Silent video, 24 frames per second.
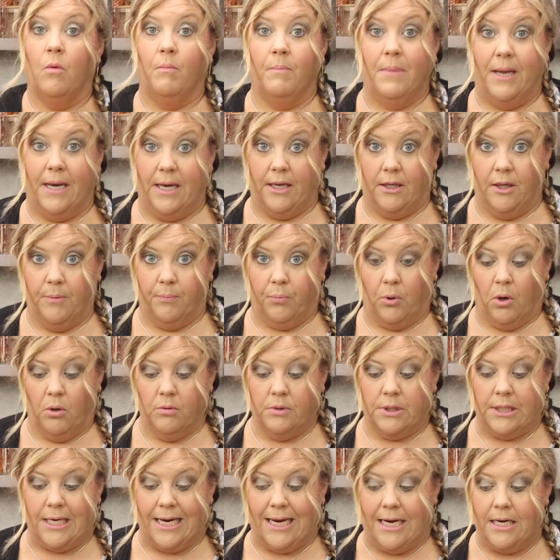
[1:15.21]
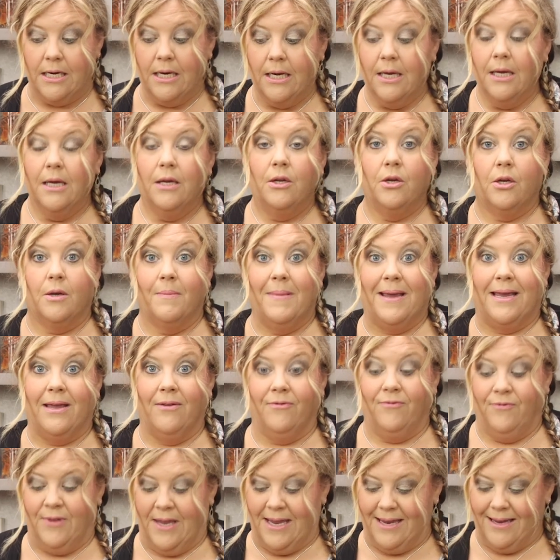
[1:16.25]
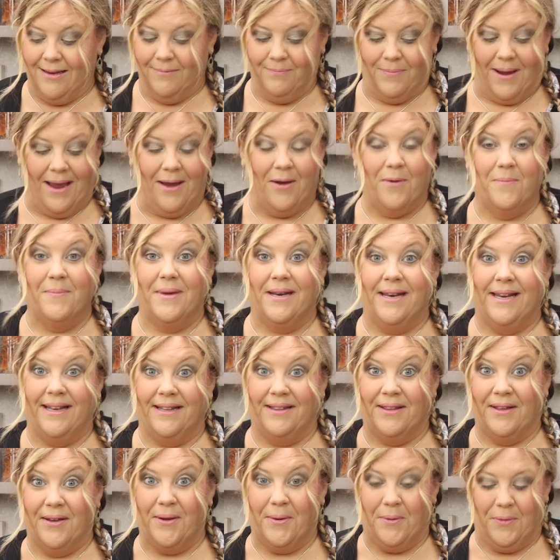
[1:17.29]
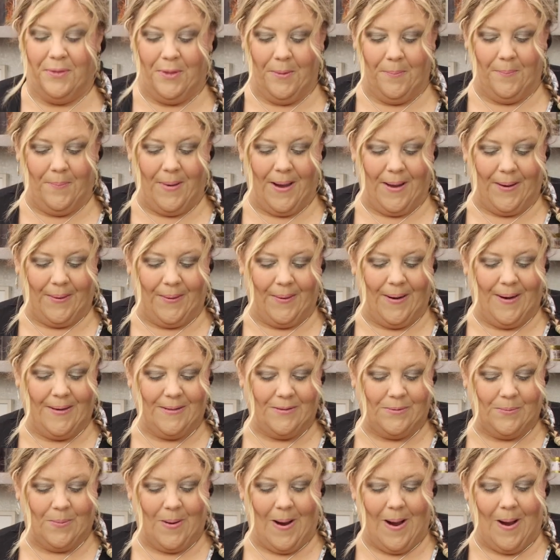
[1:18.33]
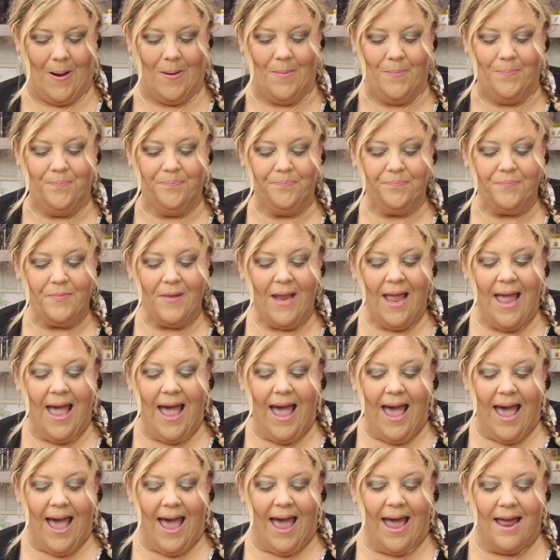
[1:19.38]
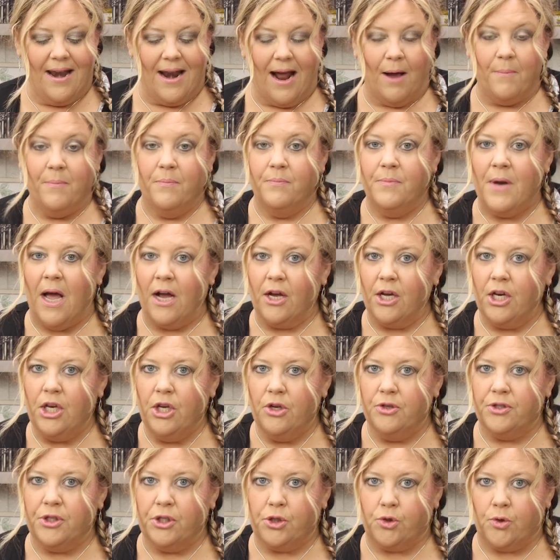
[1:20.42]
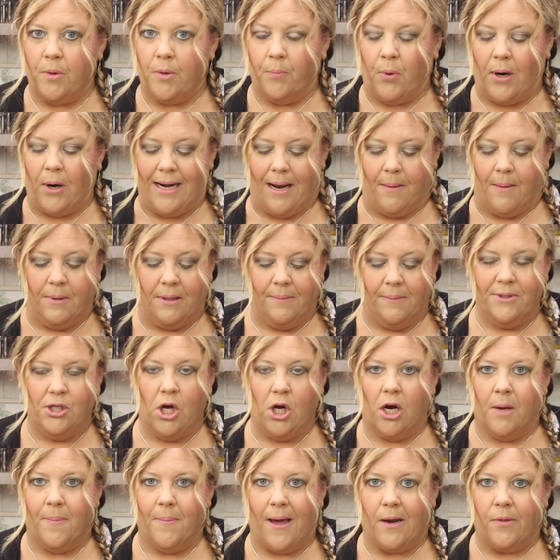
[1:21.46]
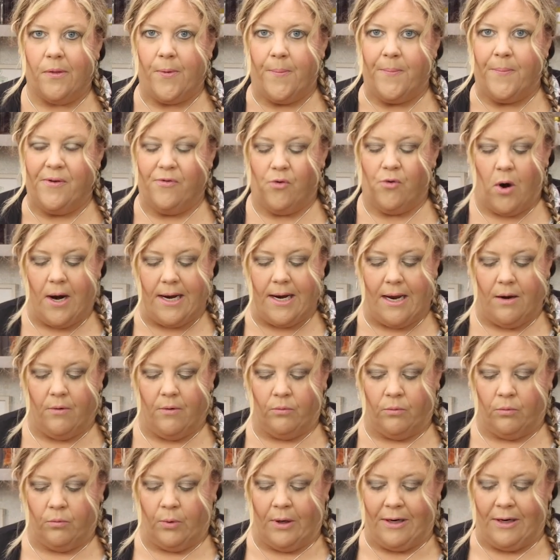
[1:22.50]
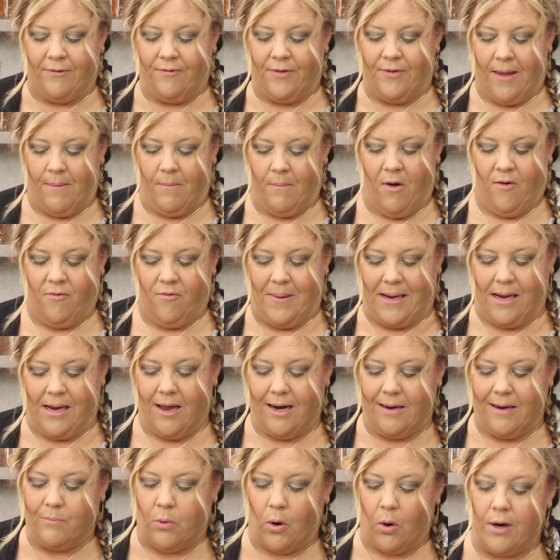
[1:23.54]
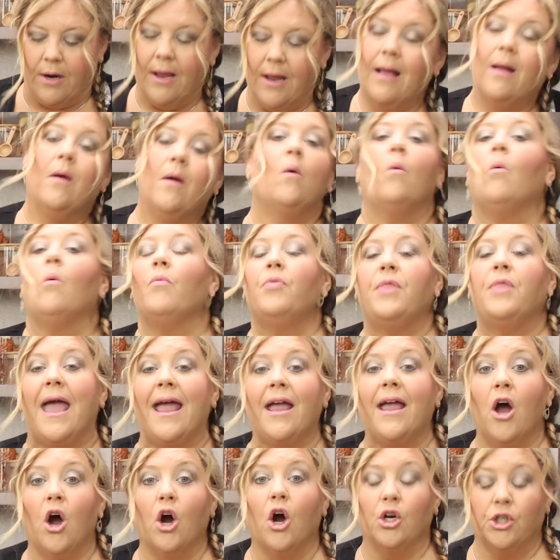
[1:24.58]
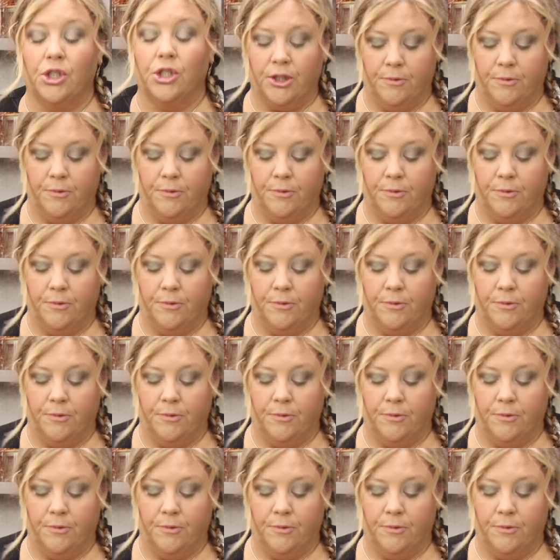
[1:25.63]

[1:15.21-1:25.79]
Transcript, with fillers: omitting the protein. You can make it vegan by omitting the, the butter as well. And I'm not going to use the shrimp right now, but let me talk about them before I get rid of them off my cutting board. They are